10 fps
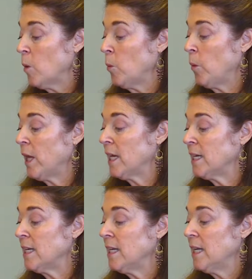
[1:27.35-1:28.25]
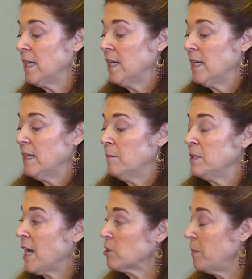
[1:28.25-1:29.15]
when
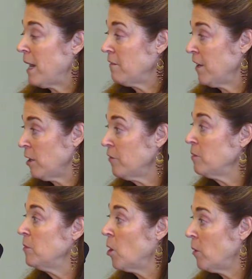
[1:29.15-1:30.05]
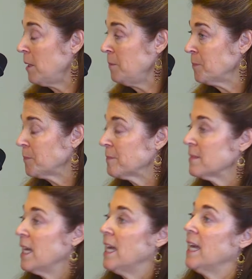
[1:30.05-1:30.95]
Dr. Pat Farah from NOAA
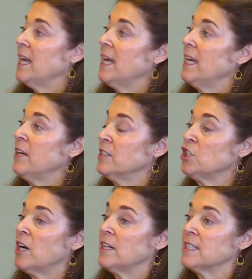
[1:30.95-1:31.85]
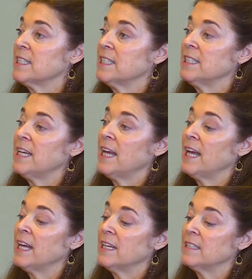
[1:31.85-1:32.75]
here in Charleston,
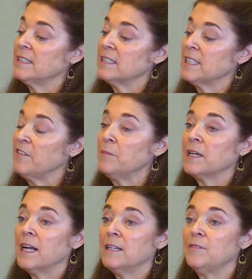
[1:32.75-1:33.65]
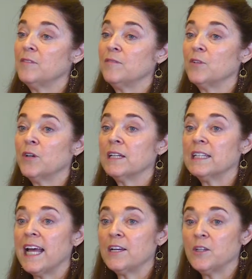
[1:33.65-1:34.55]
and Steve McCullough from Florida
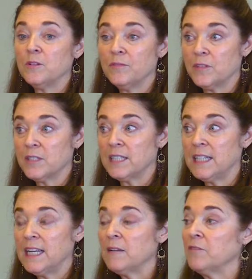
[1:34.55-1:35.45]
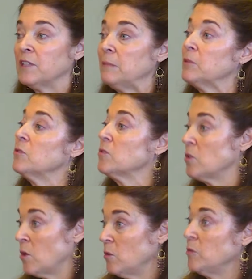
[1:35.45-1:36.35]
Atlantic University, and Philippe
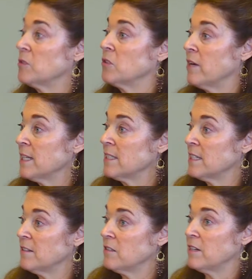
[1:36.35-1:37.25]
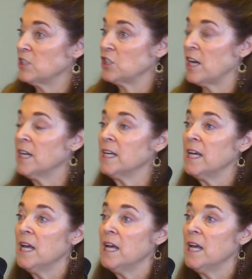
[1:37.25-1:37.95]
Cousteau, who's the grandson of the Grey Jacques,